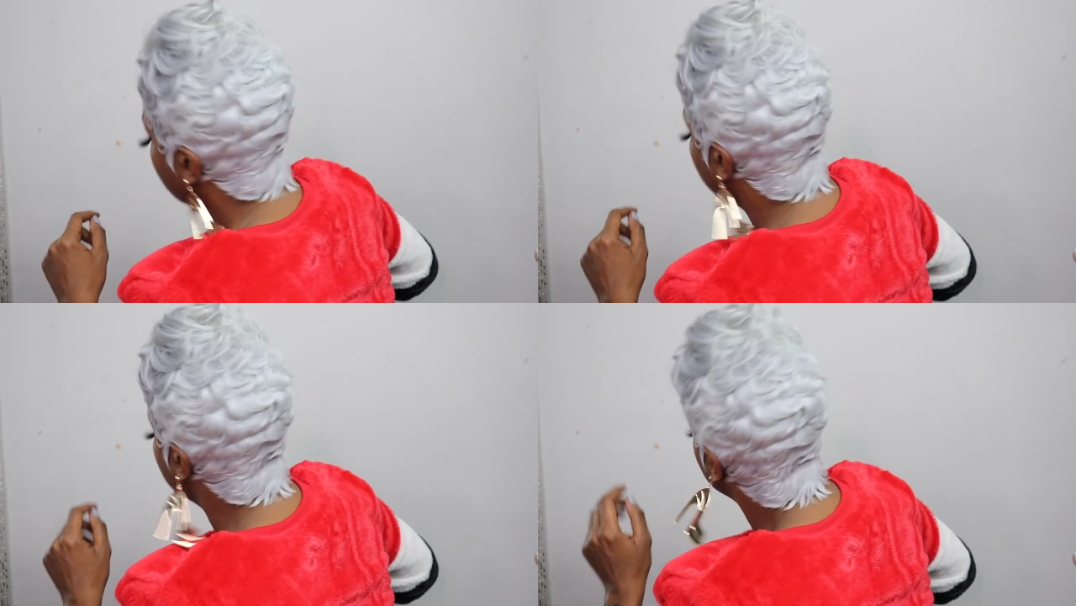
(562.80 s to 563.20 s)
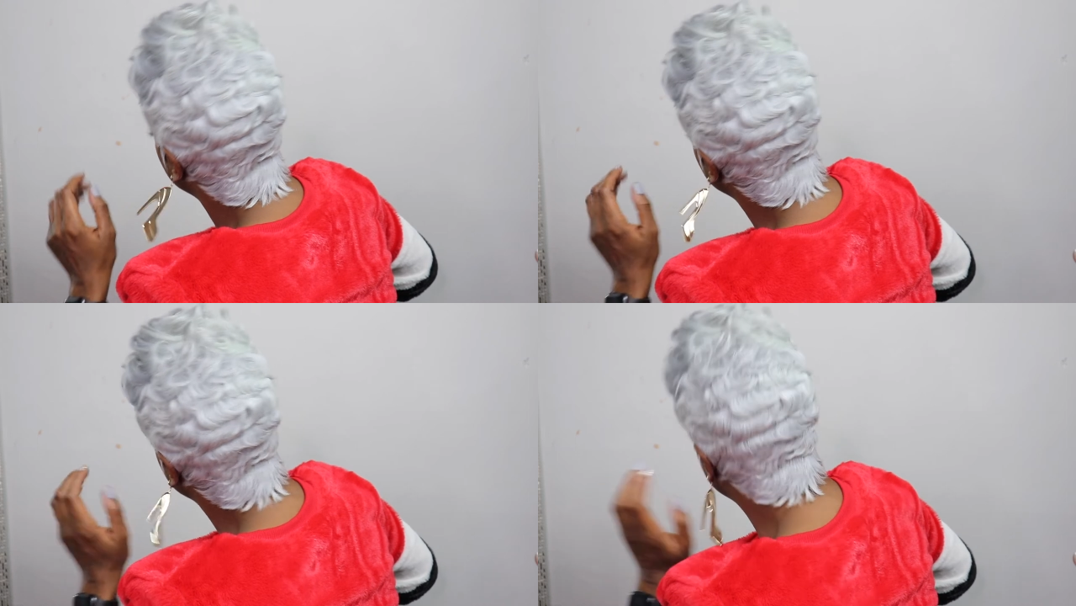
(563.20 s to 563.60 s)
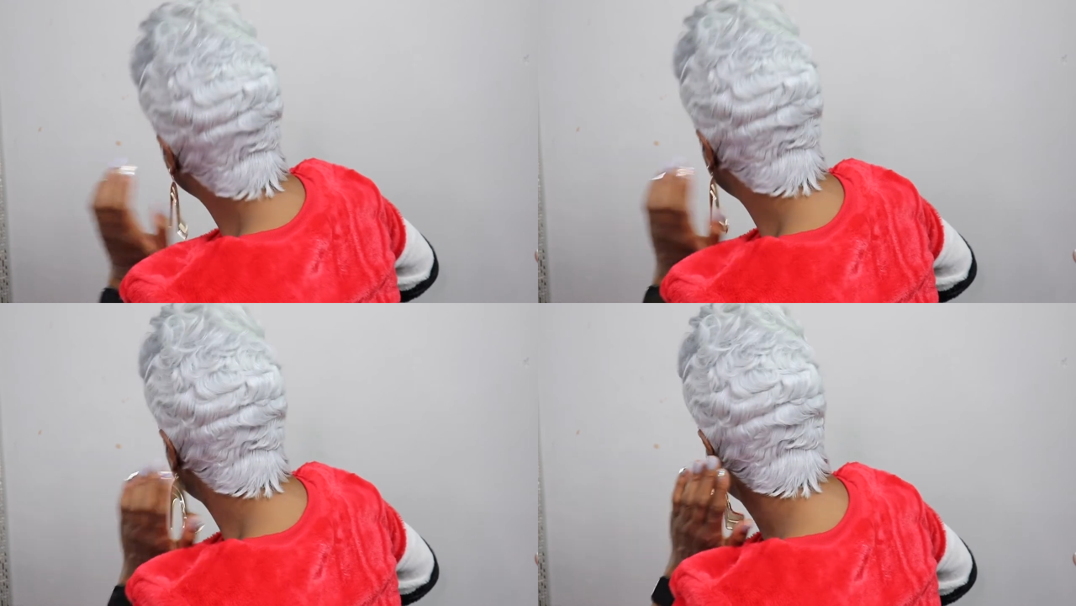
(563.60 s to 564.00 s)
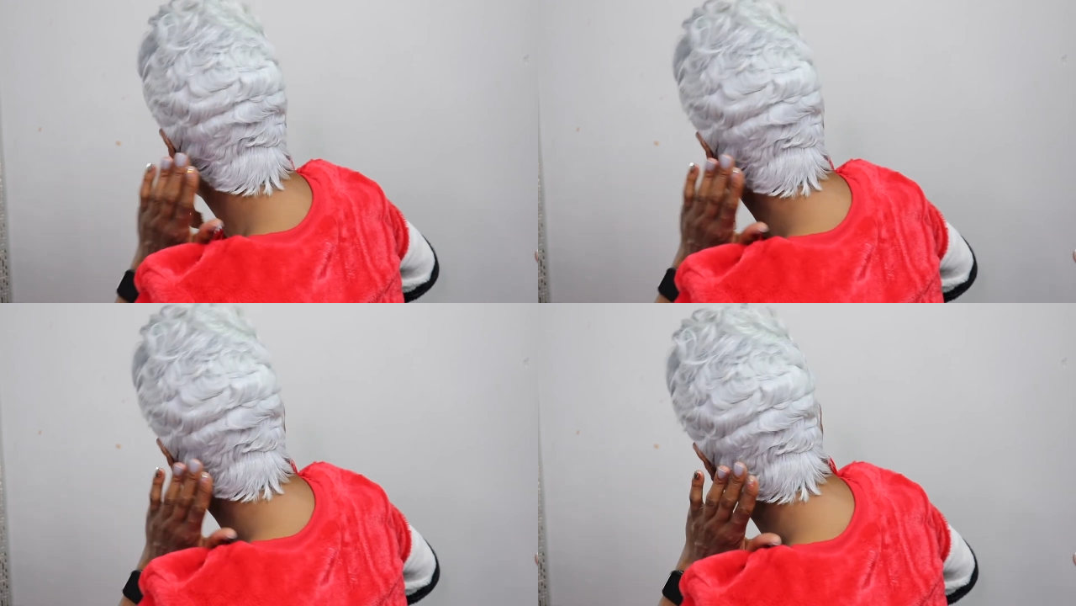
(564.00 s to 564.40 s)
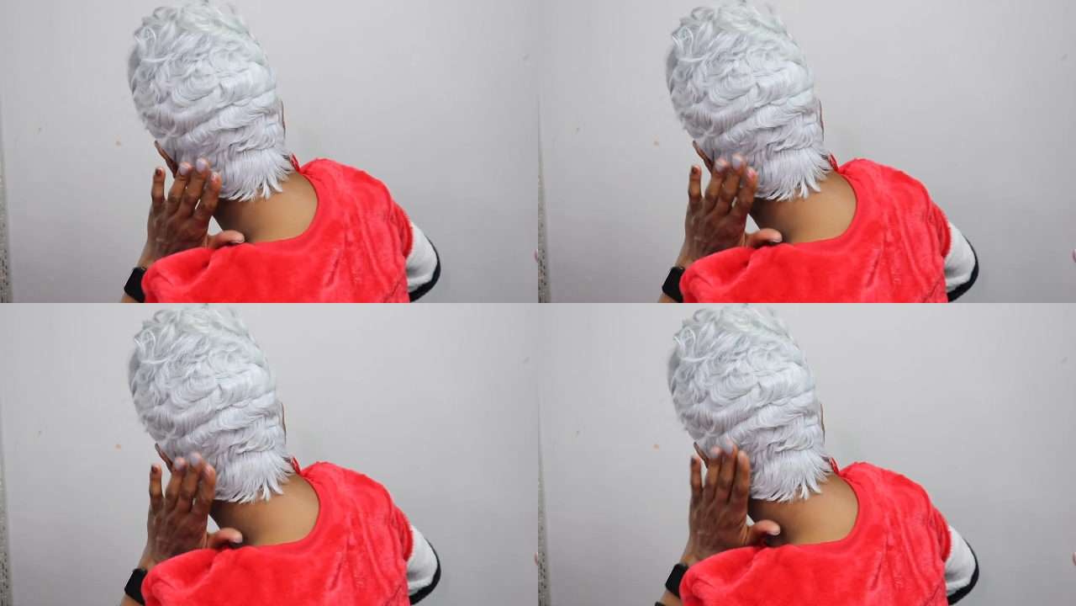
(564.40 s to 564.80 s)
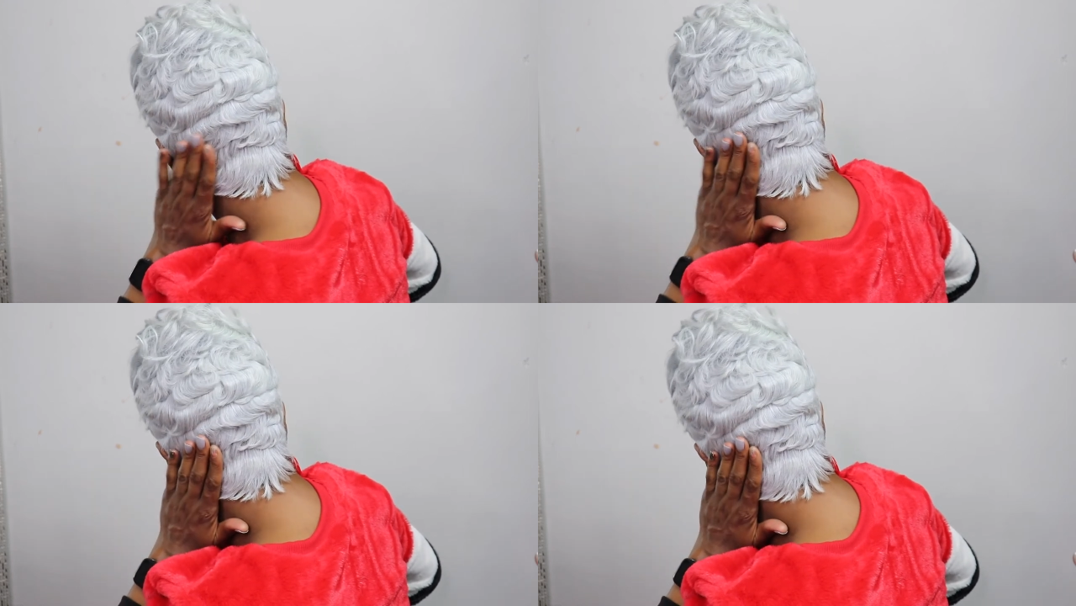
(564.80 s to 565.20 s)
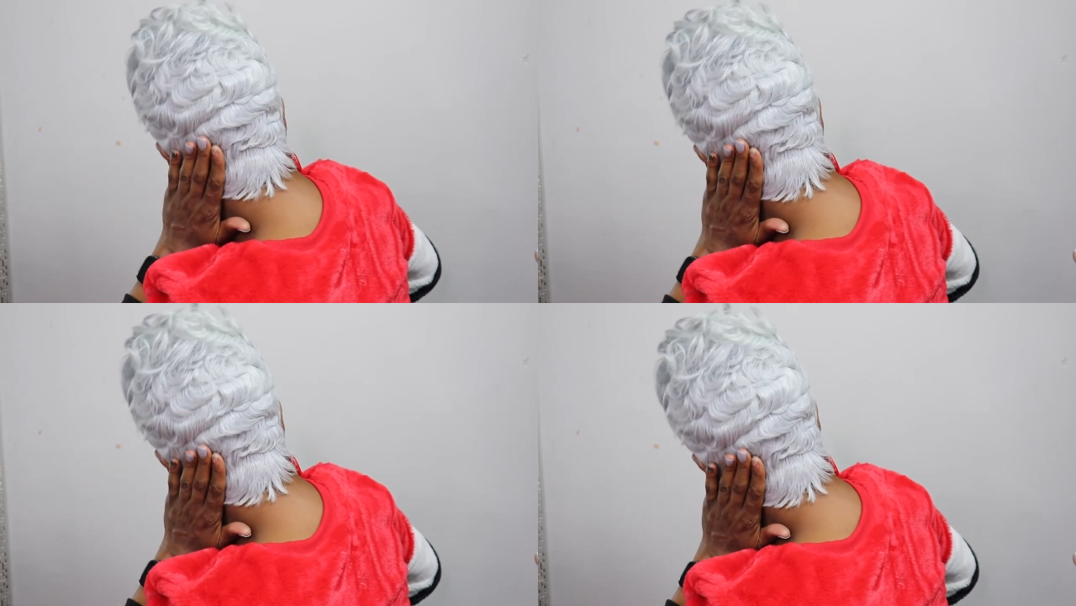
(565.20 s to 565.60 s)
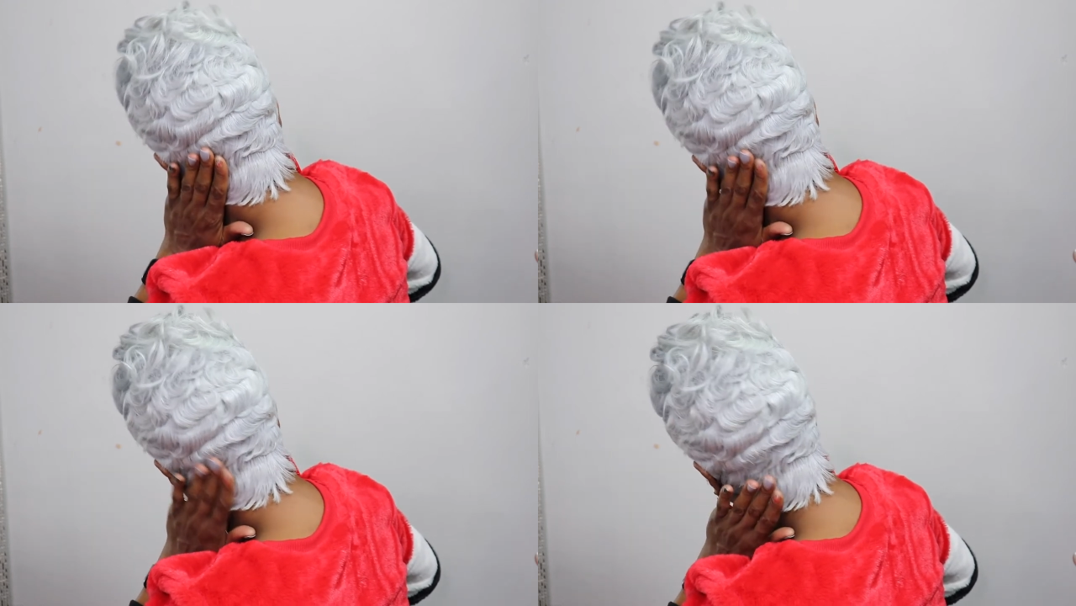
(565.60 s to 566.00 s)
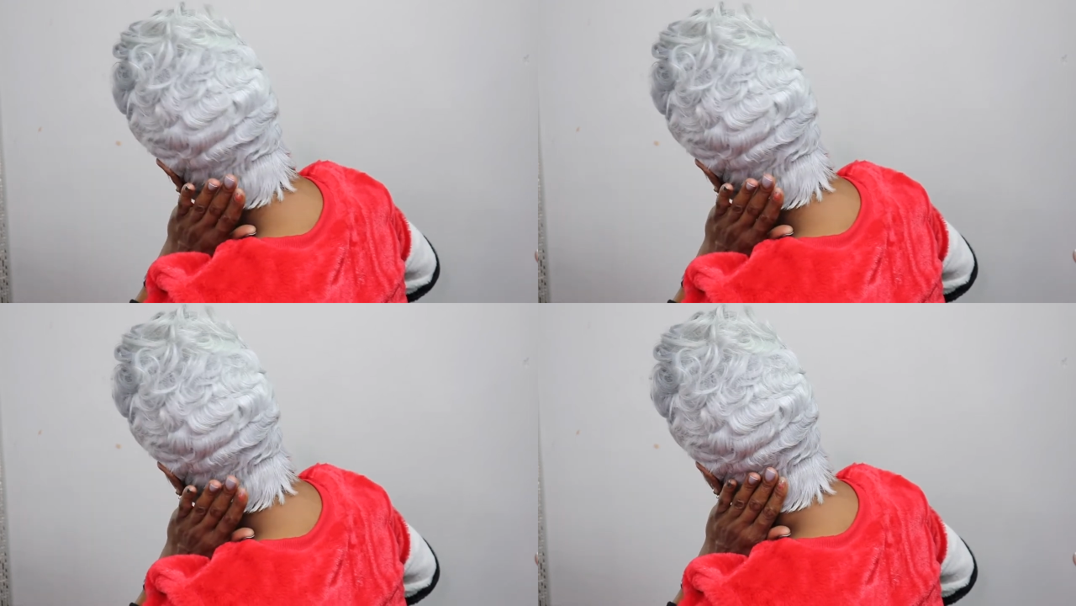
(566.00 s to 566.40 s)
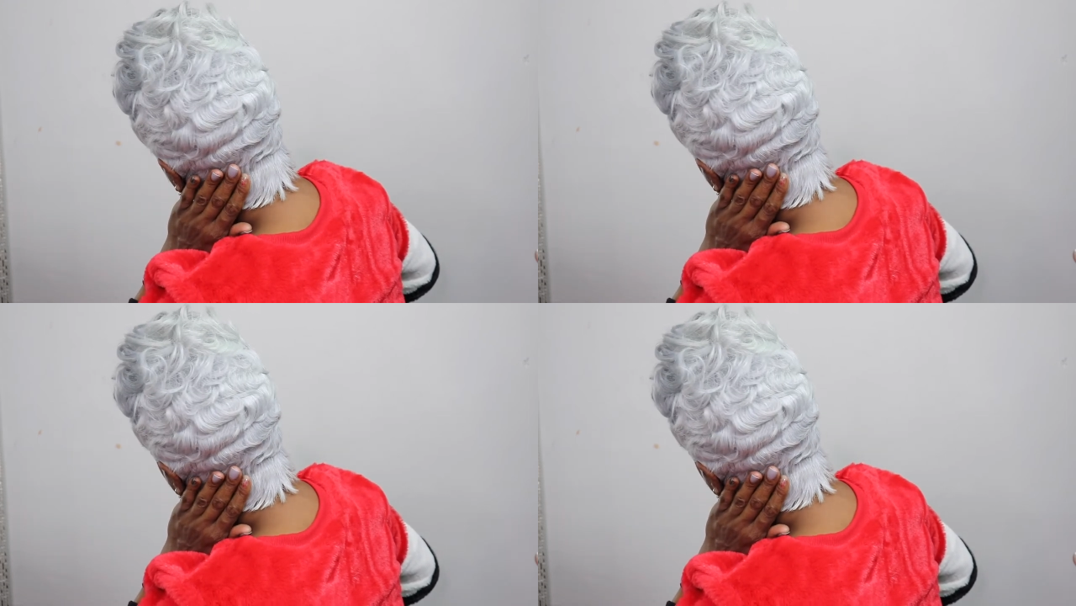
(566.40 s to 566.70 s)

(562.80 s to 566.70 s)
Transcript: (no speaker visible)